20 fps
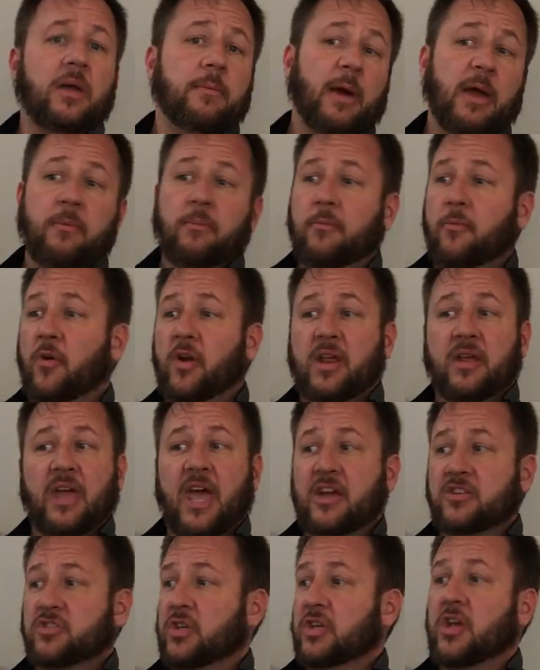You might want to
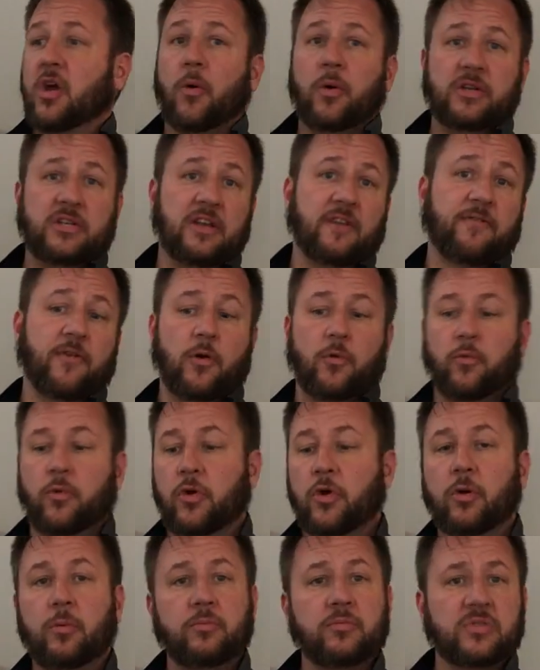actually go in different
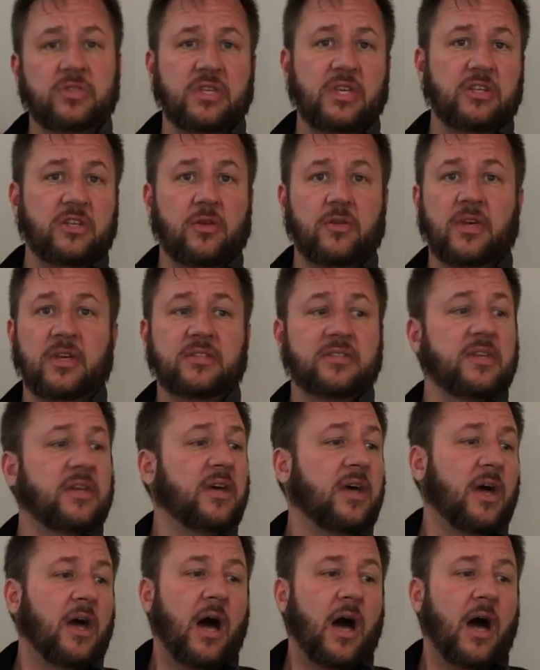rooms and do this.